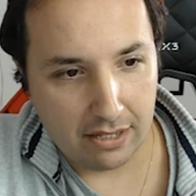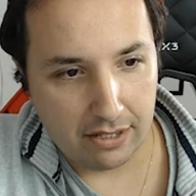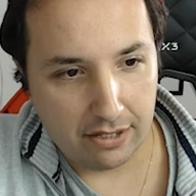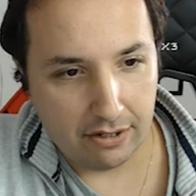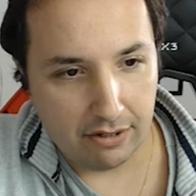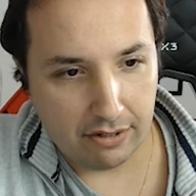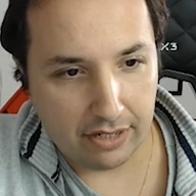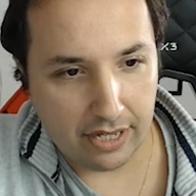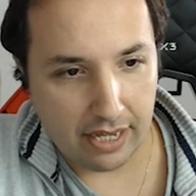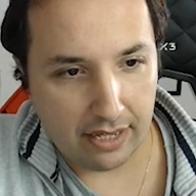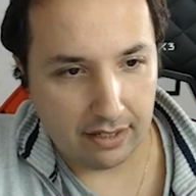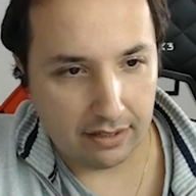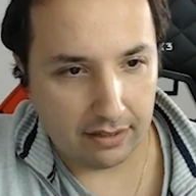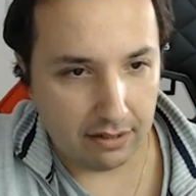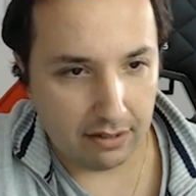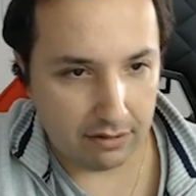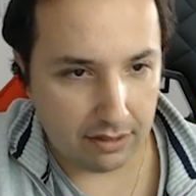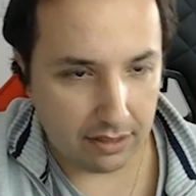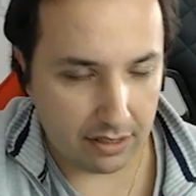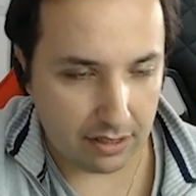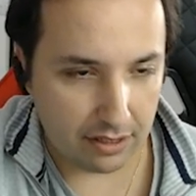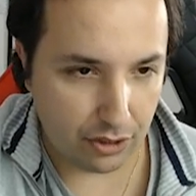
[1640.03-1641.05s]
Okay, now
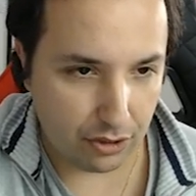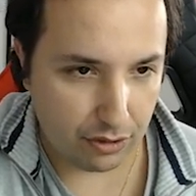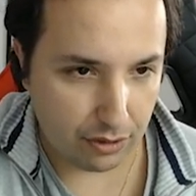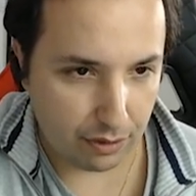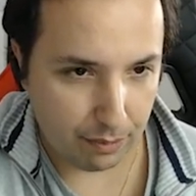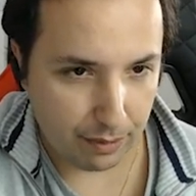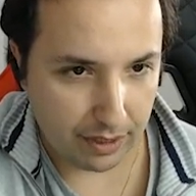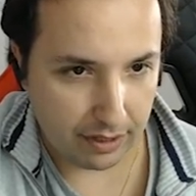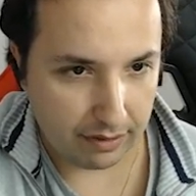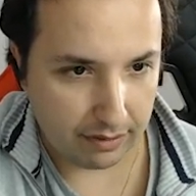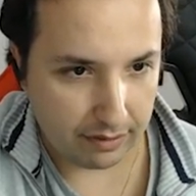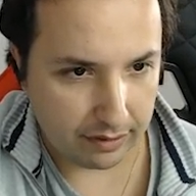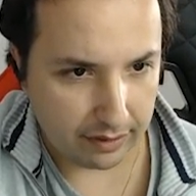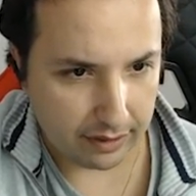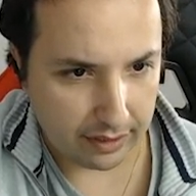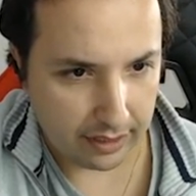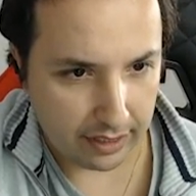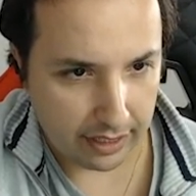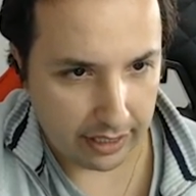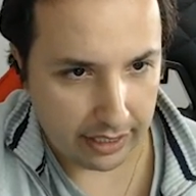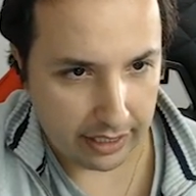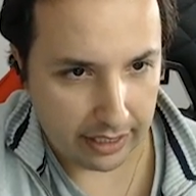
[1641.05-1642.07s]
this should be
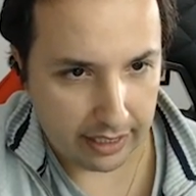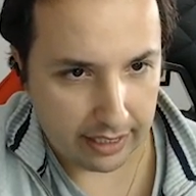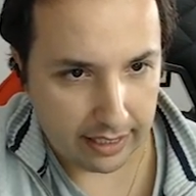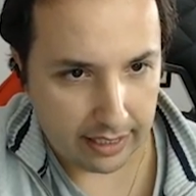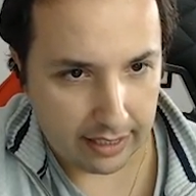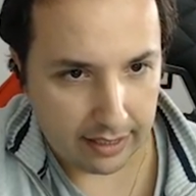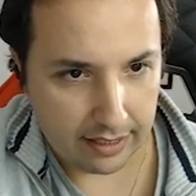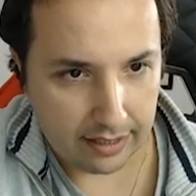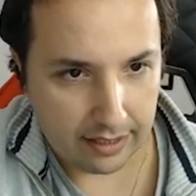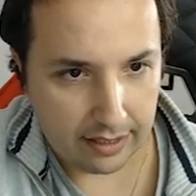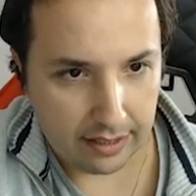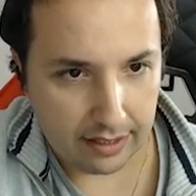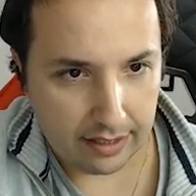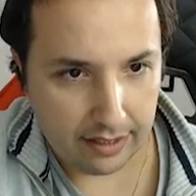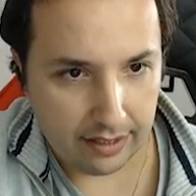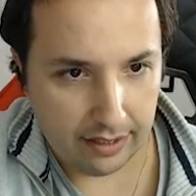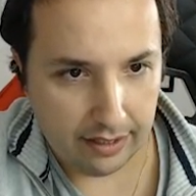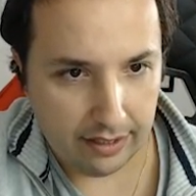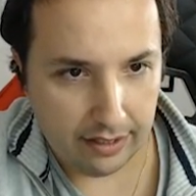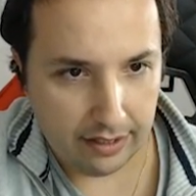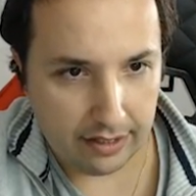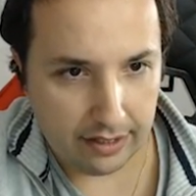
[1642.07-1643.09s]

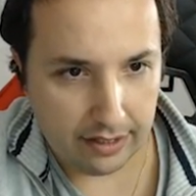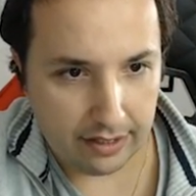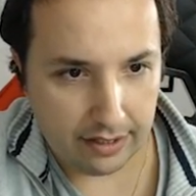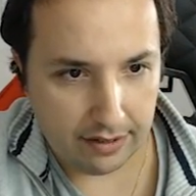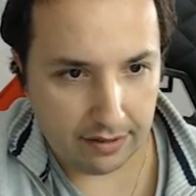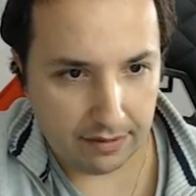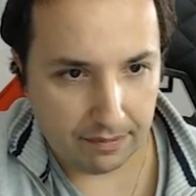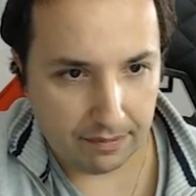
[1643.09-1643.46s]
easy.